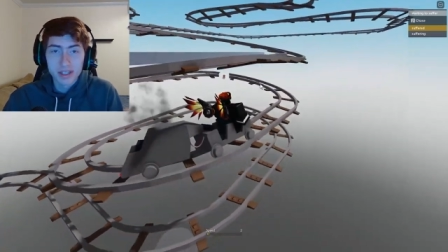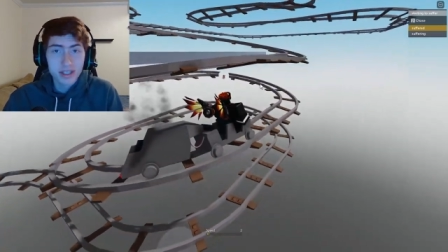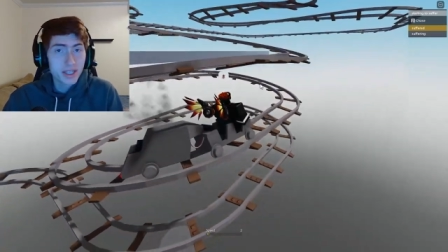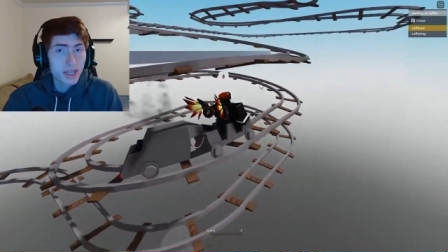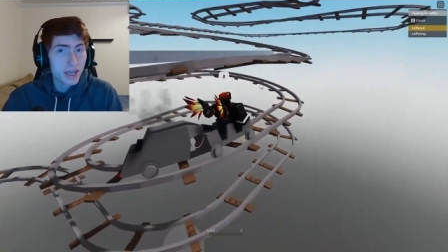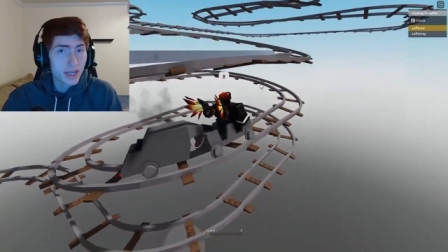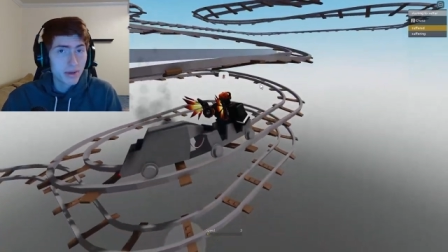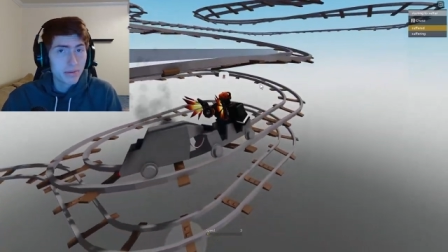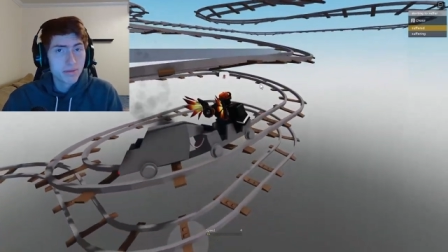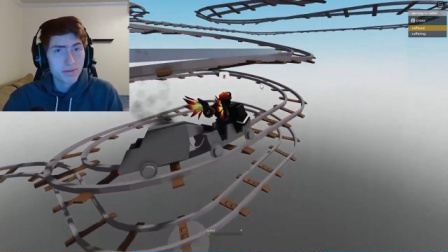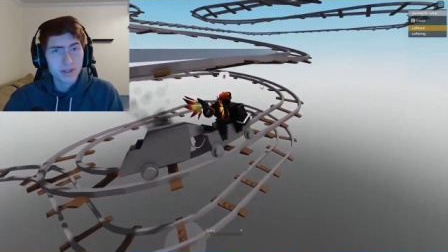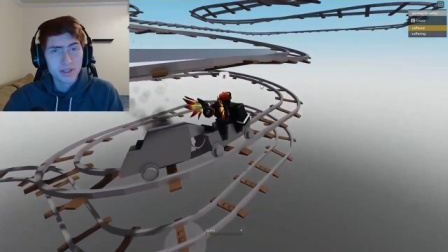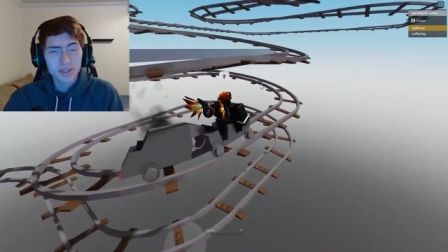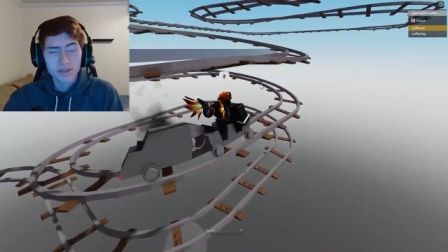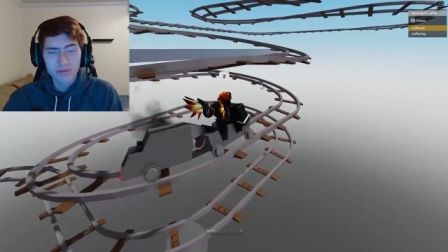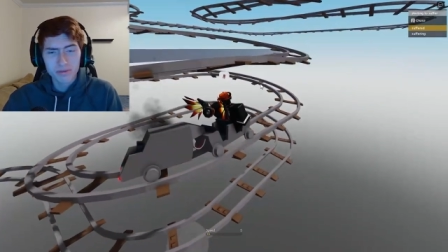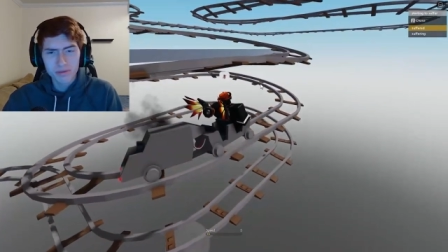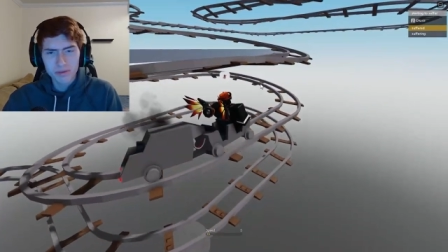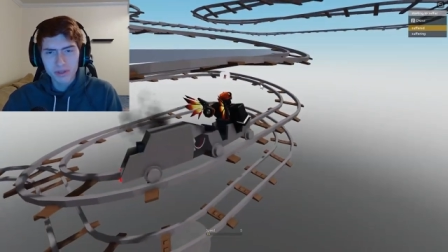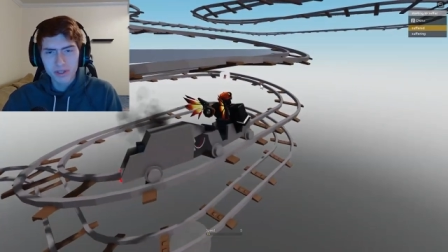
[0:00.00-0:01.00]
this game
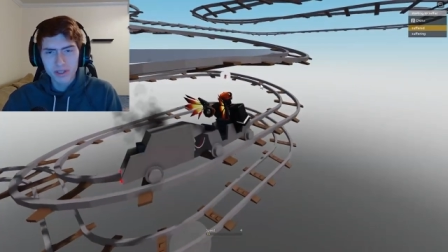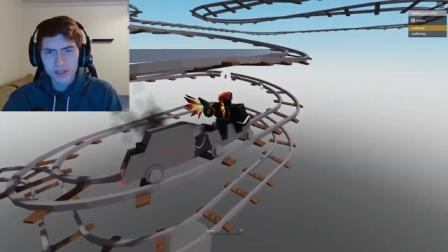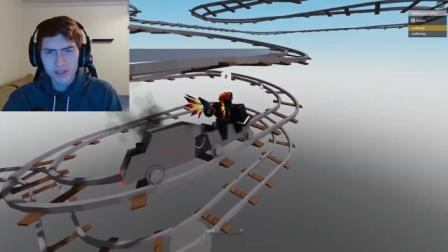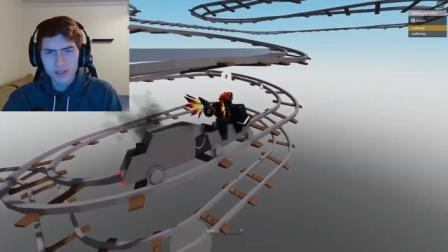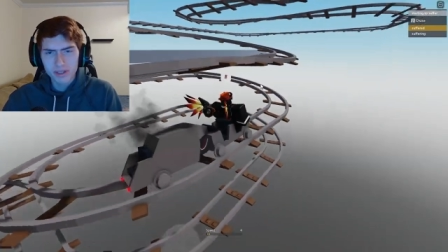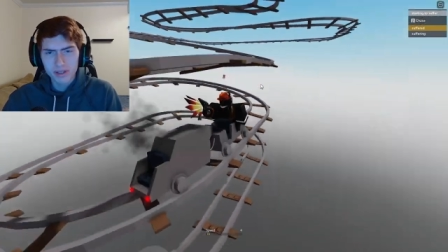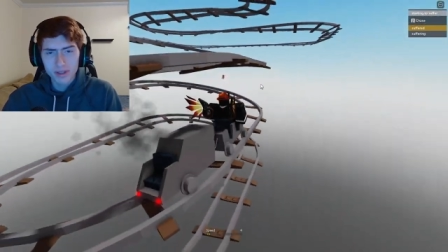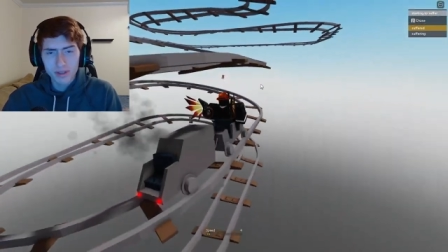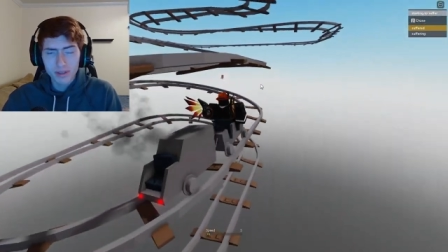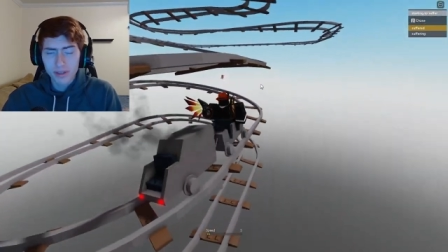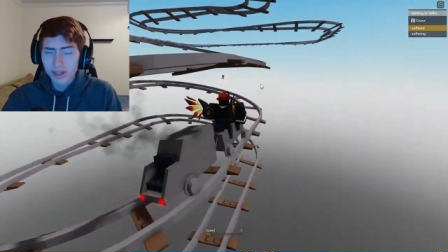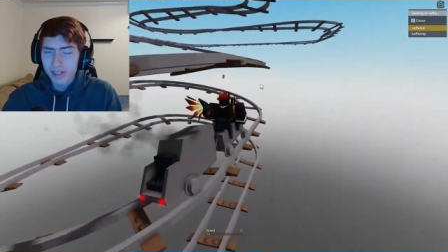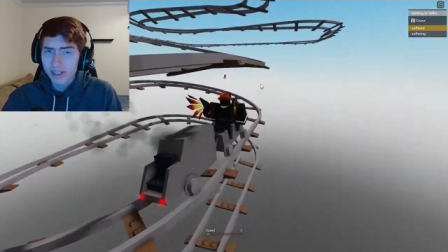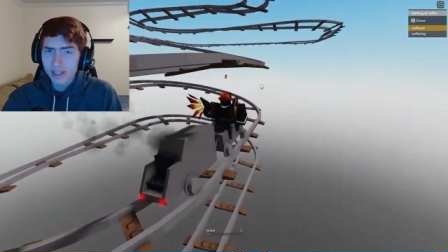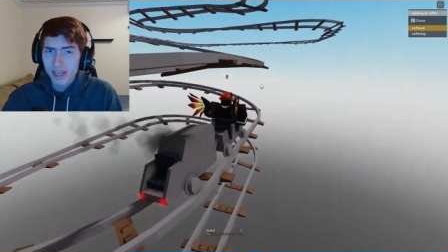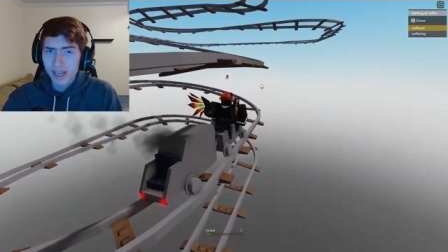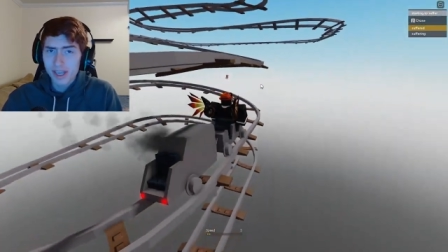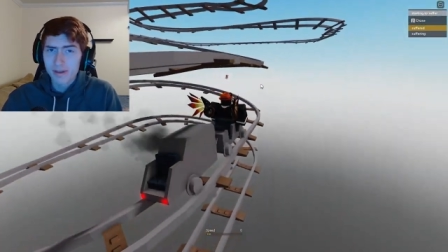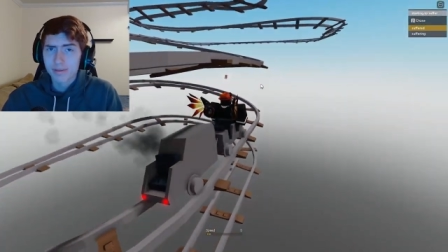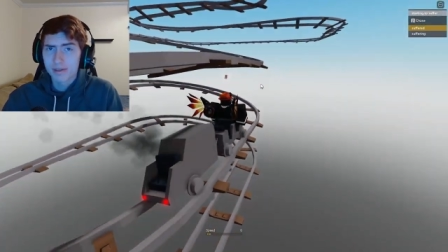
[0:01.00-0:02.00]
is really,
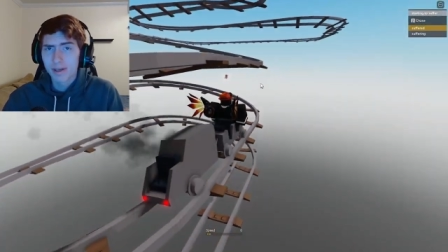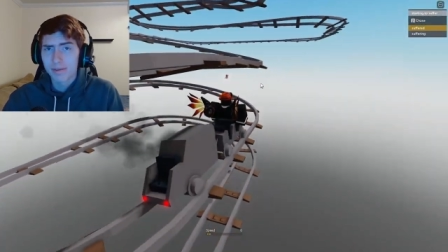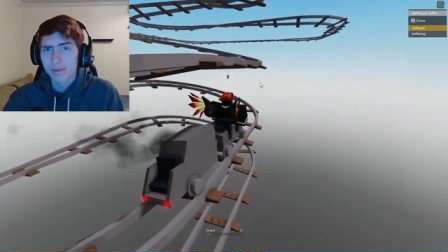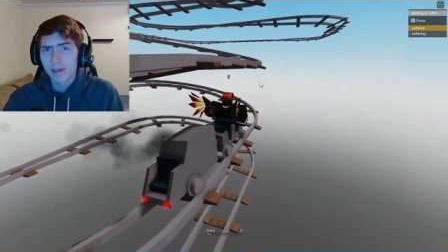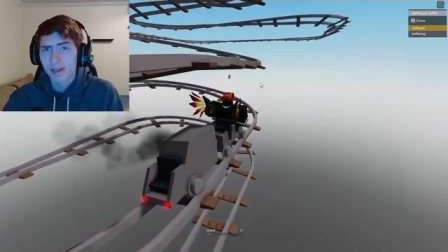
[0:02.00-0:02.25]
these games, type of